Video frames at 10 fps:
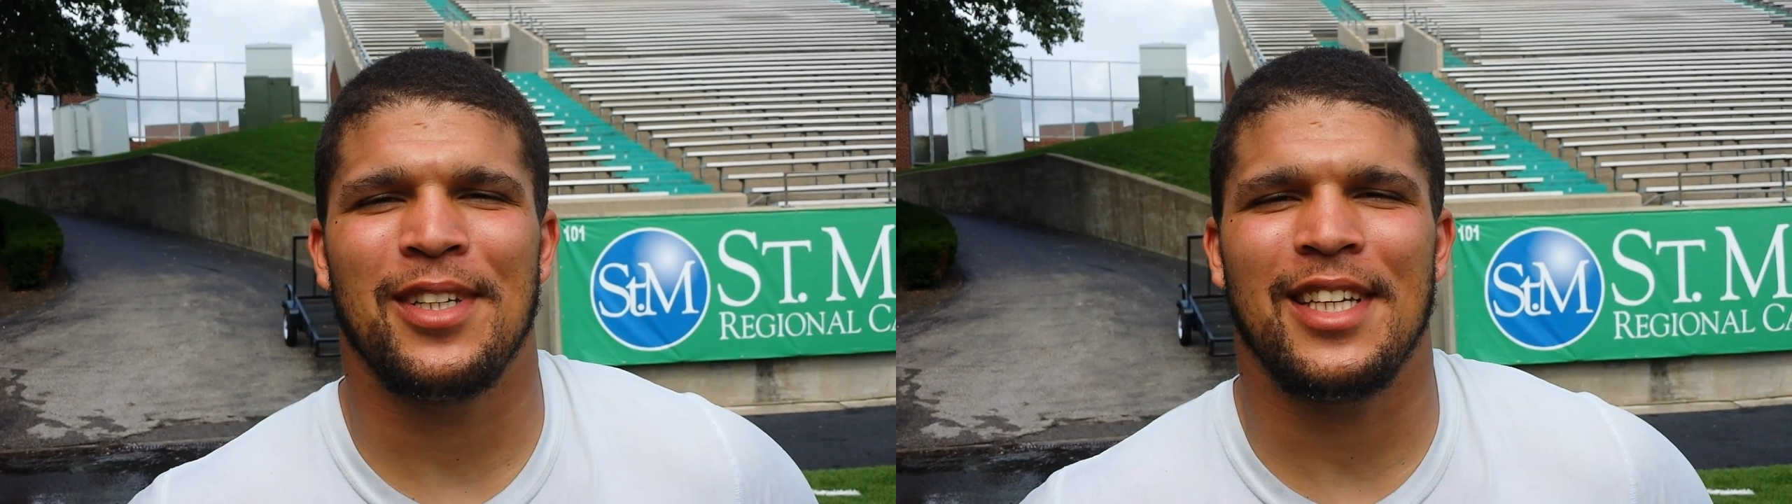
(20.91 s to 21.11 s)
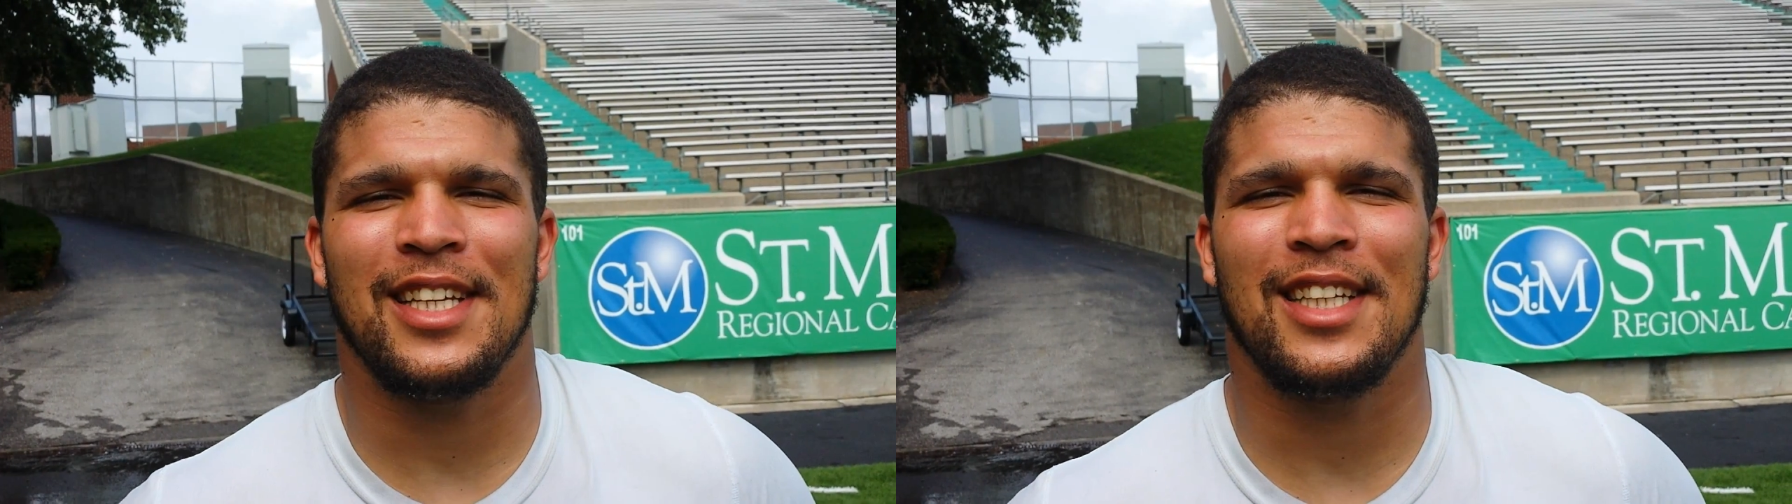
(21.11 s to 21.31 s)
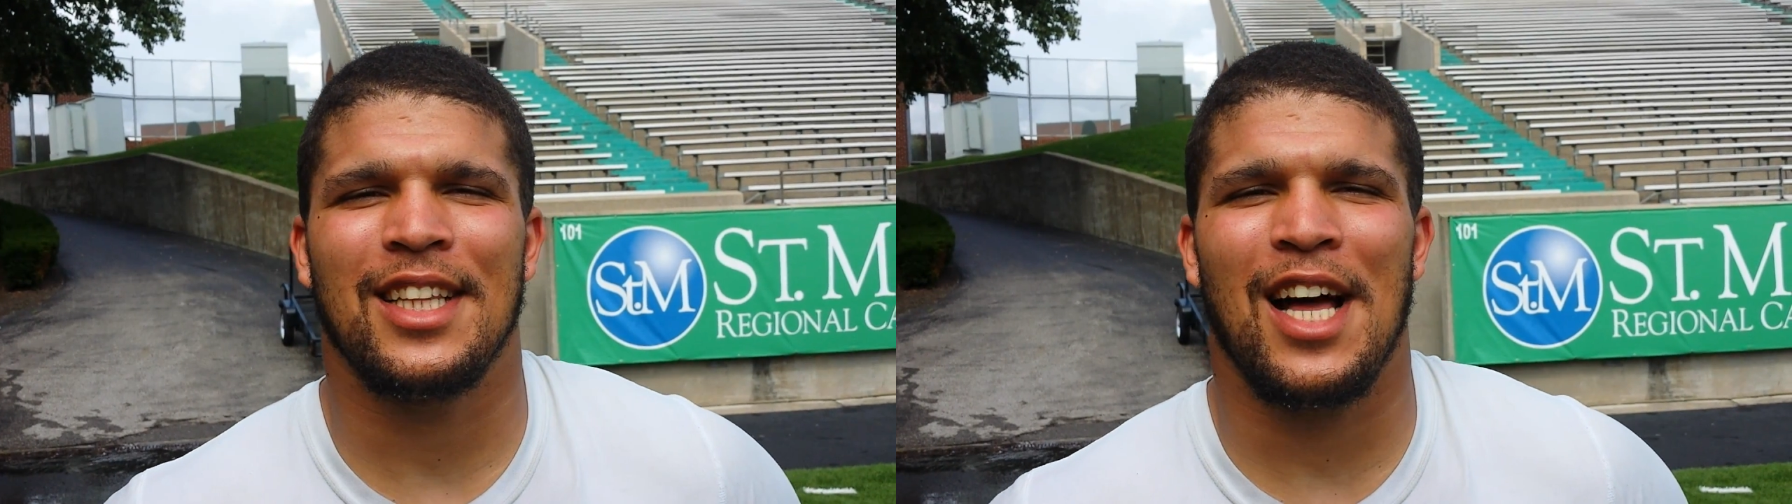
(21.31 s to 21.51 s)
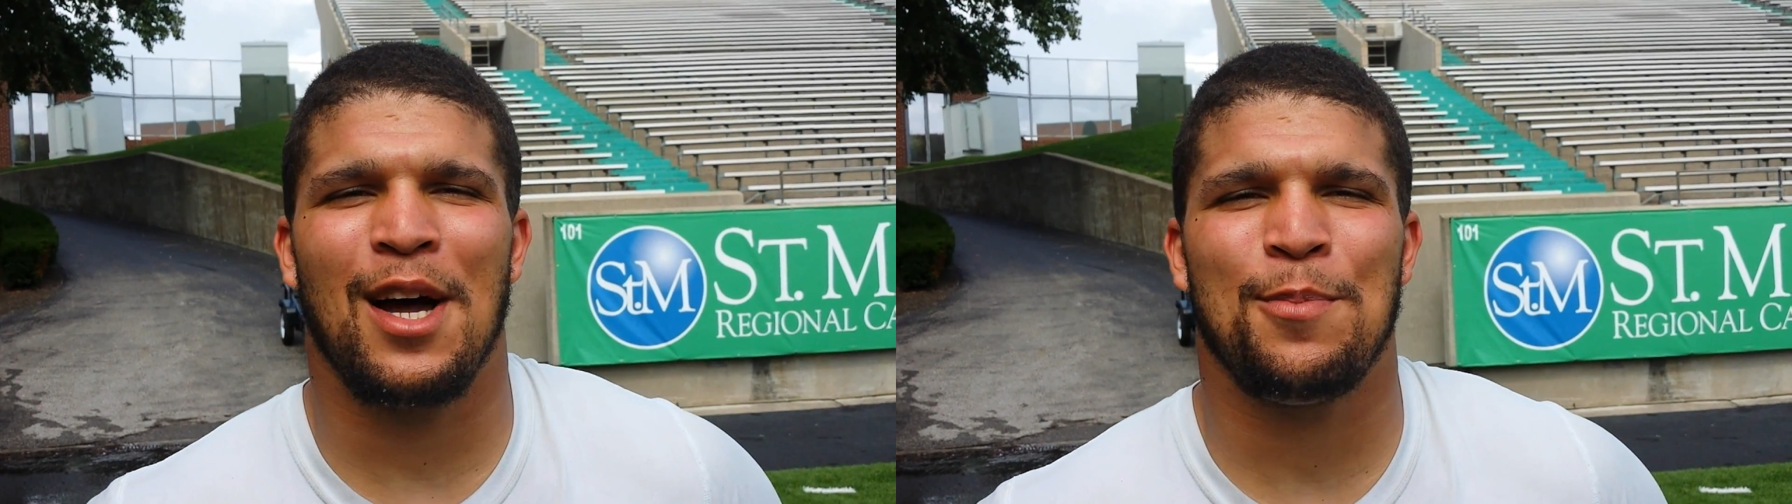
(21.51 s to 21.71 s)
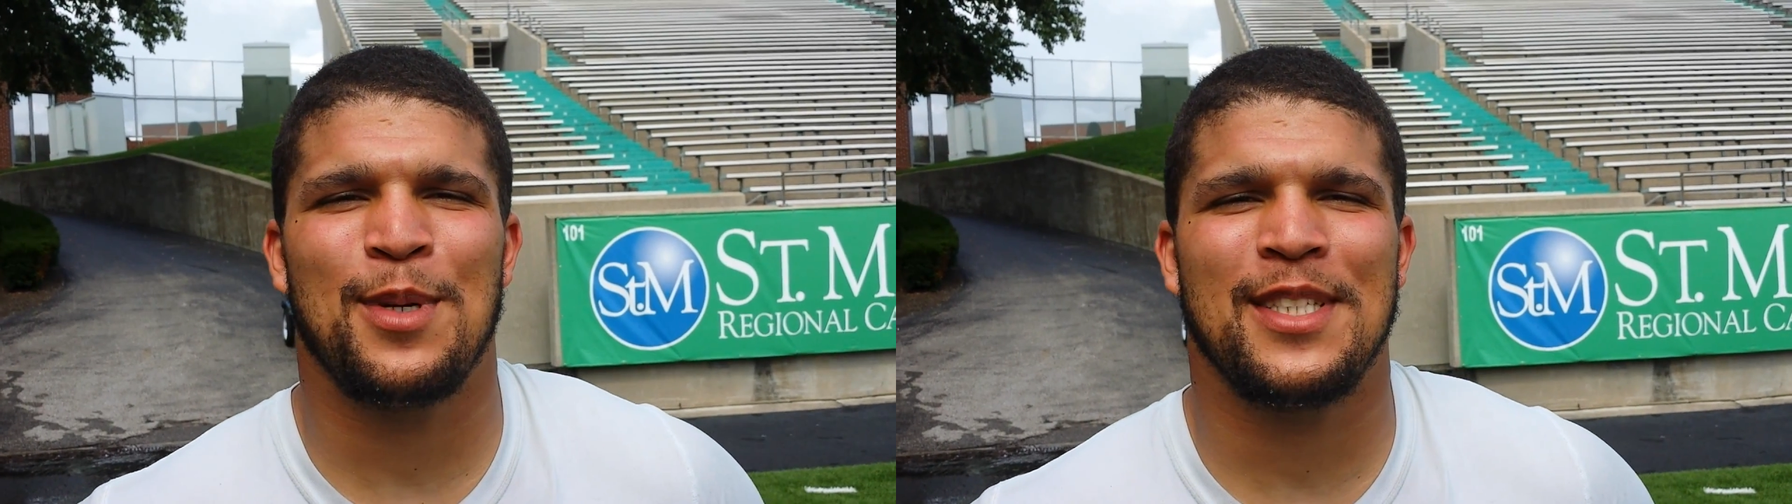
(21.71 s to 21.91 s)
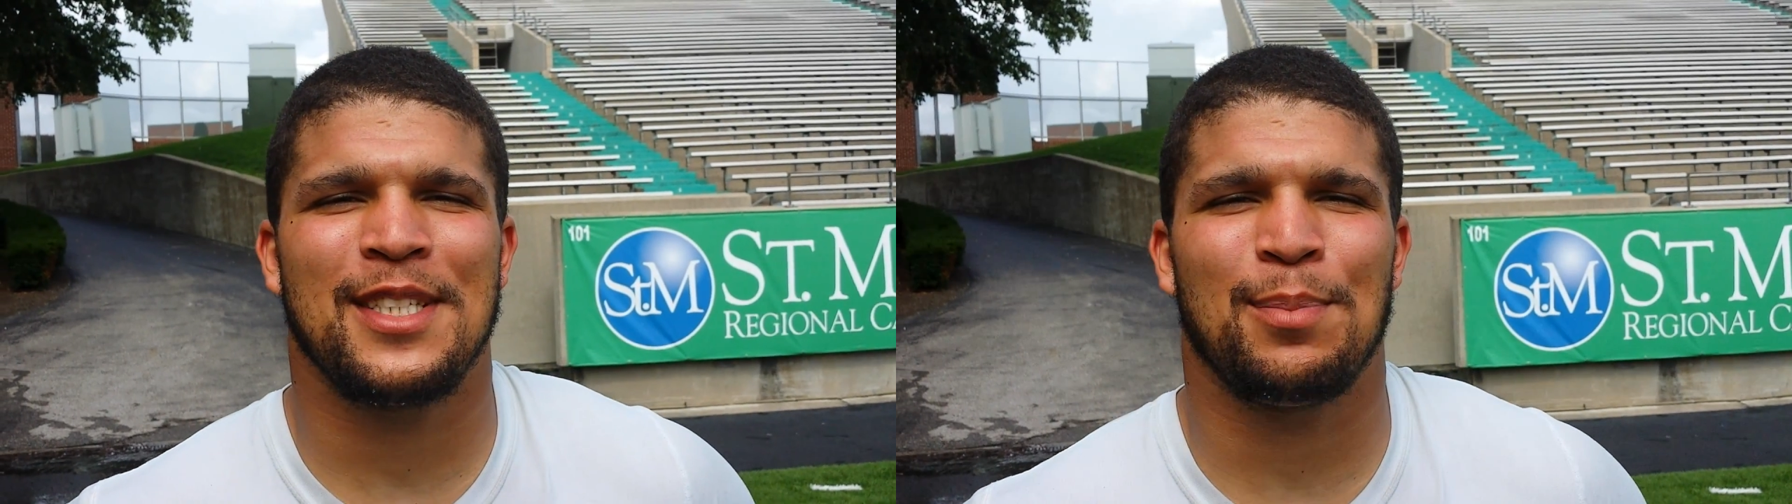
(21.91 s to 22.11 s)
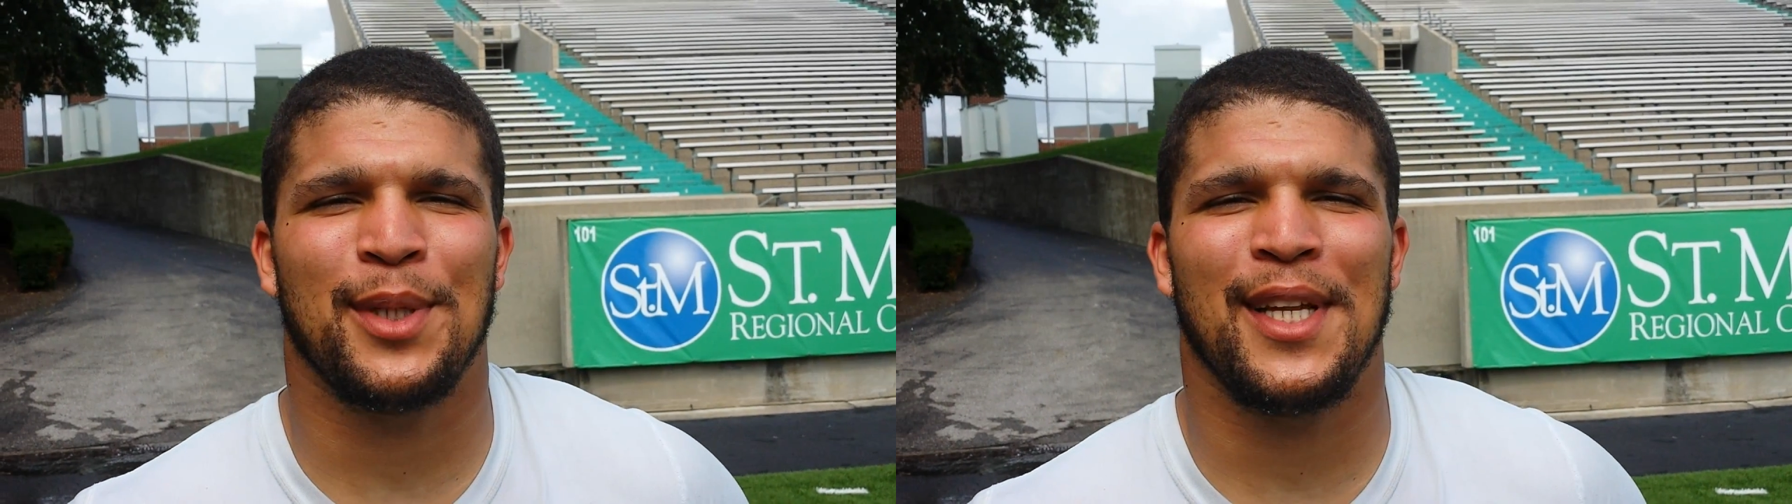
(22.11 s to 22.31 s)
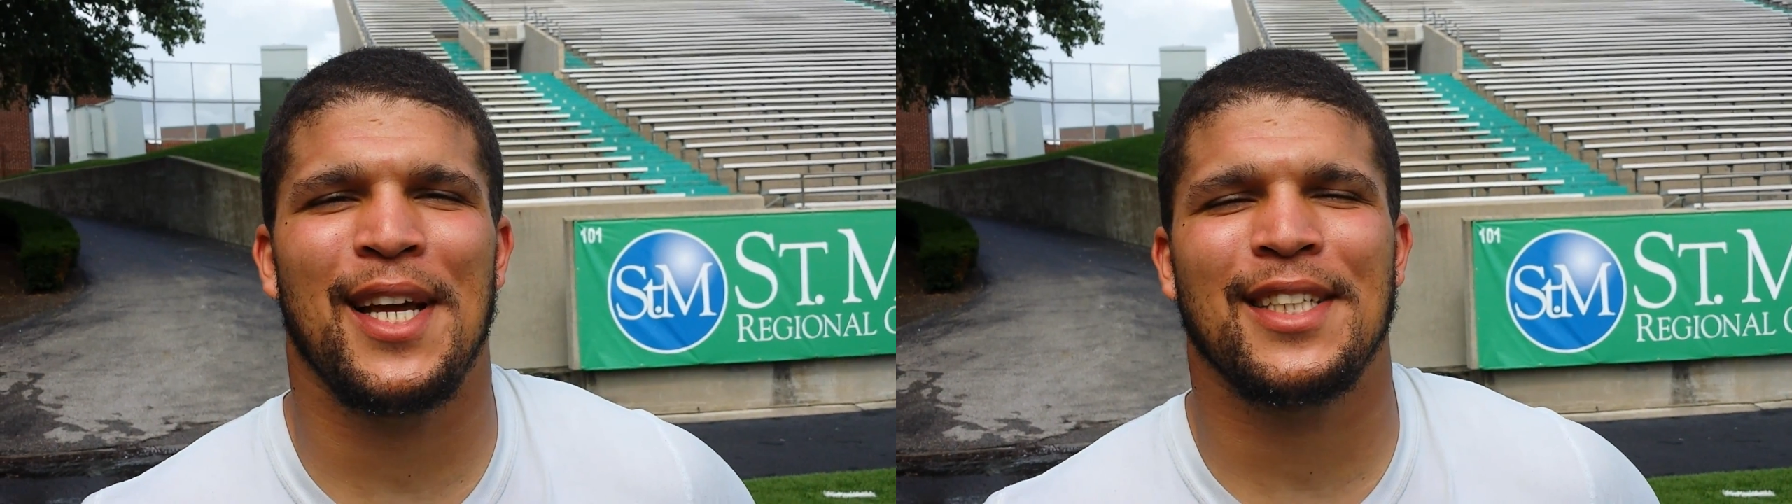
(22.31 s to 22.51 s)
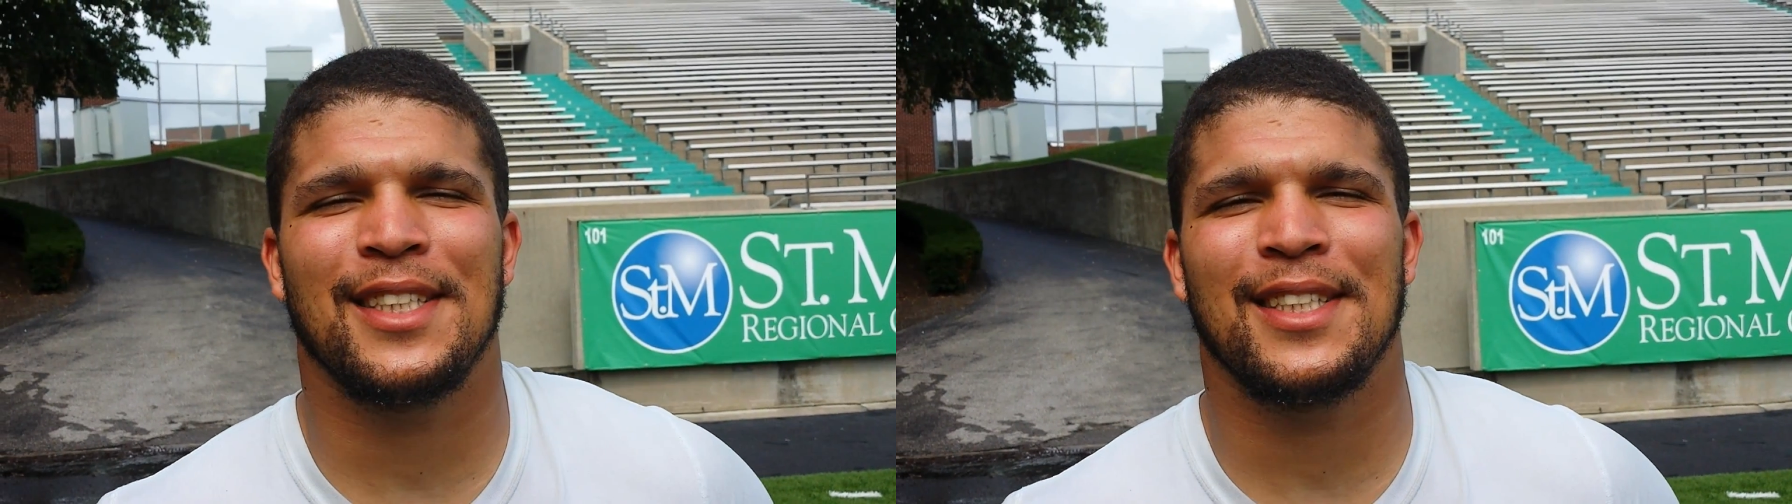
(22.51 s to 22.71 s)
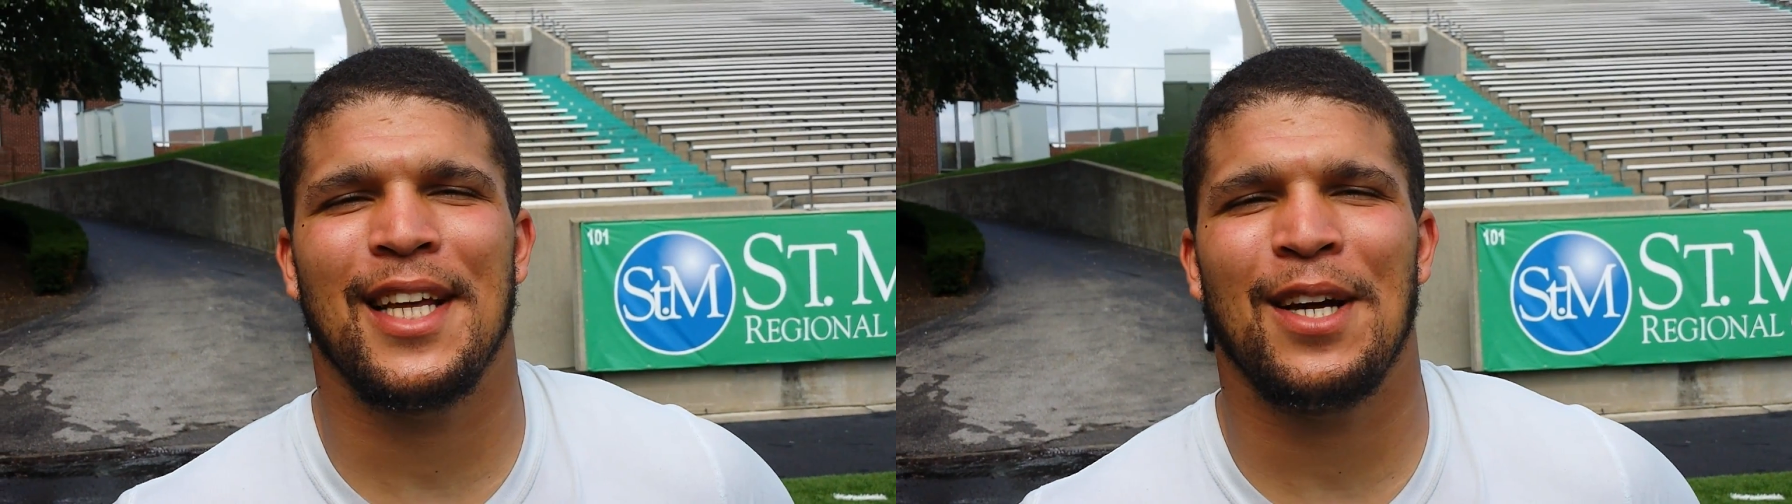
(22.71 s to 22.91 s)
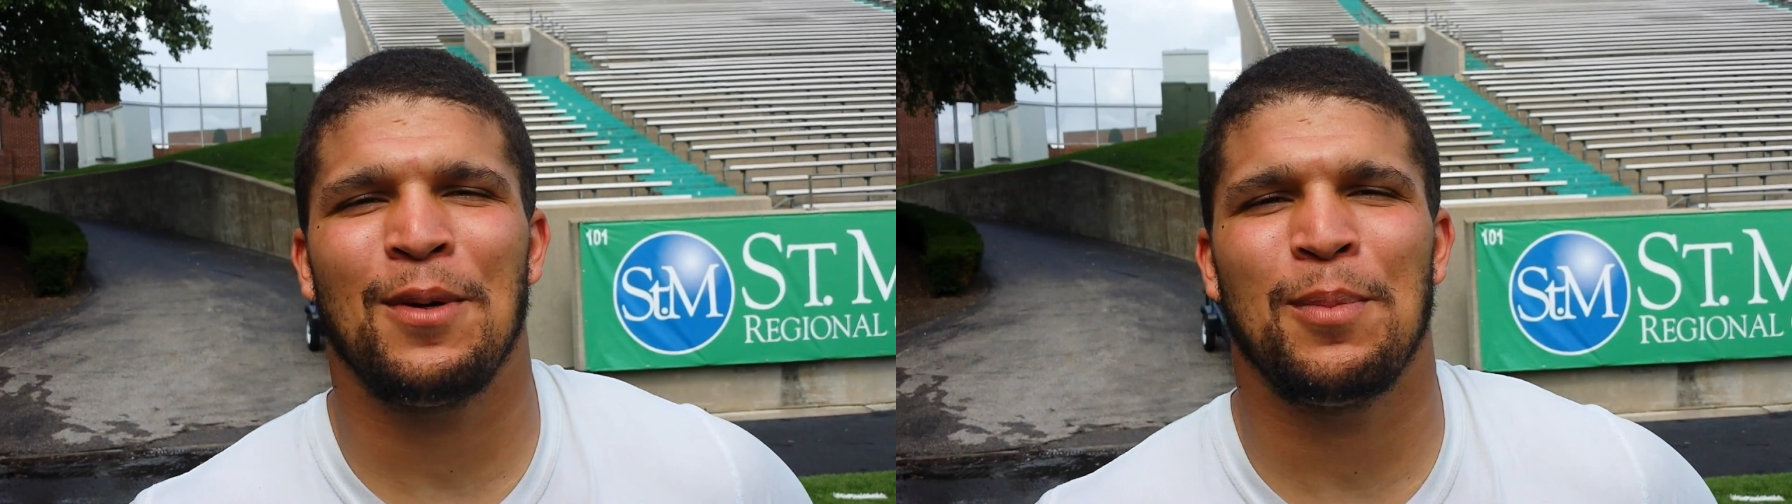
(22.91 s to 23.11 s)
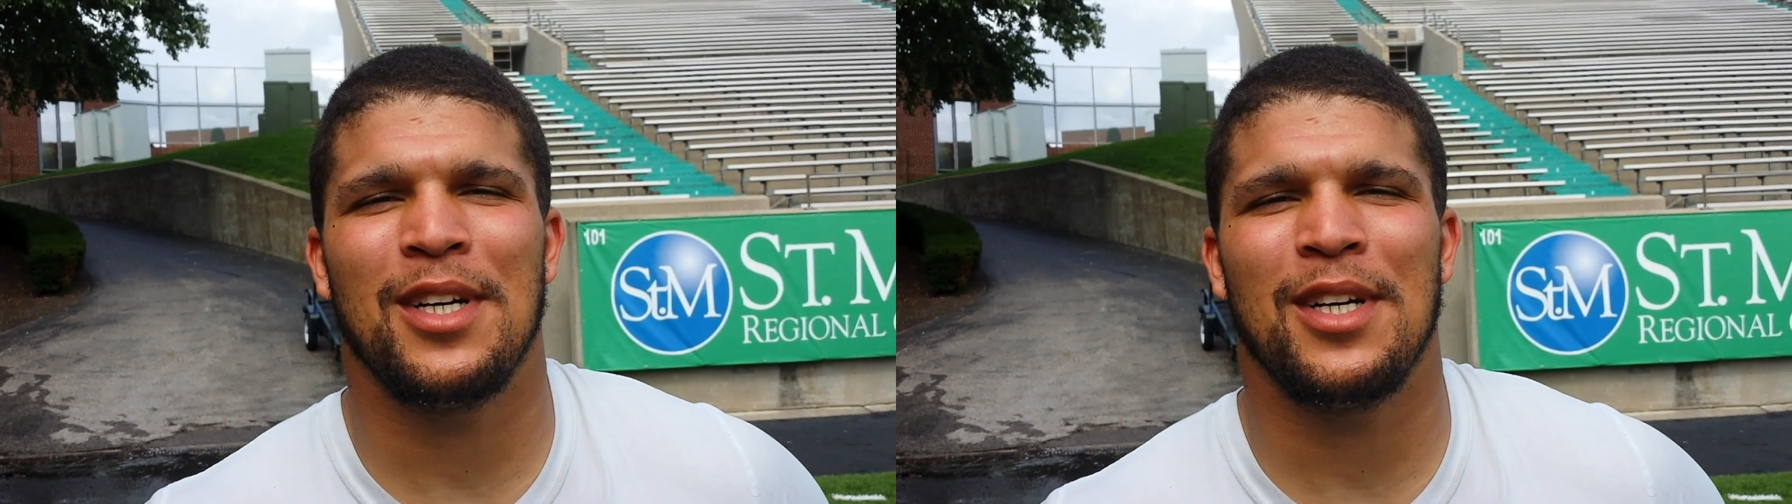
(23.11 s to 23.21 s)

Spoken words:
getting alignments and the protections down.